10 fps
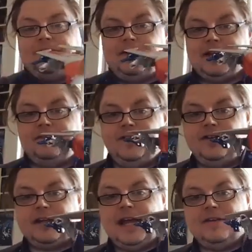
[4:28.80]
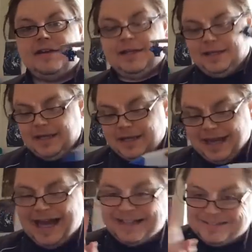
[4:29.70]
to fucking fuck there, isn't he?
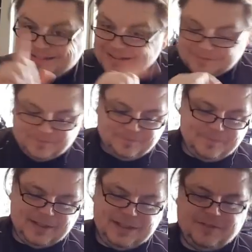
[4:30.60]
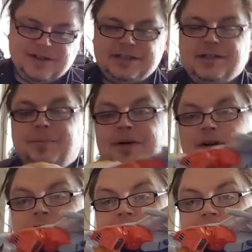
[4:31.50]
And you've got a little
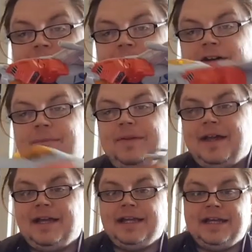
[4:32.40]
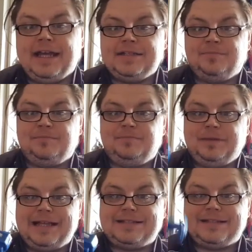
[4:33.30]
port underneath the cockpit there. You can get his
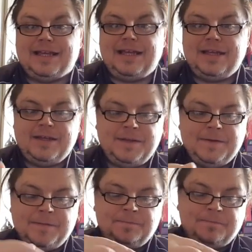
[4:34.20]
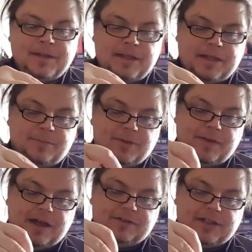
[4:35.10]
blast there. Put
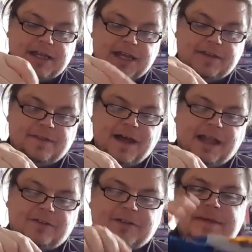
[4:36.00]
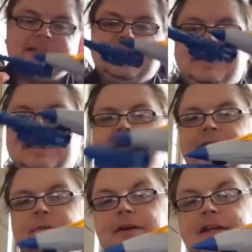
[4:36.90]
that underneath. That looks a bit silly, if
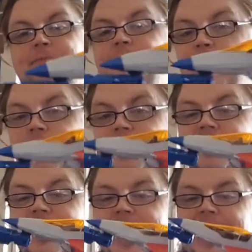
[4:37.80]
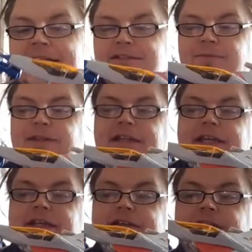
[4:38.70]
I'm honest, but it is something that you
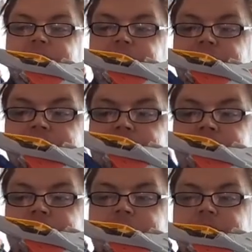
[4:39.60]
can do, you know.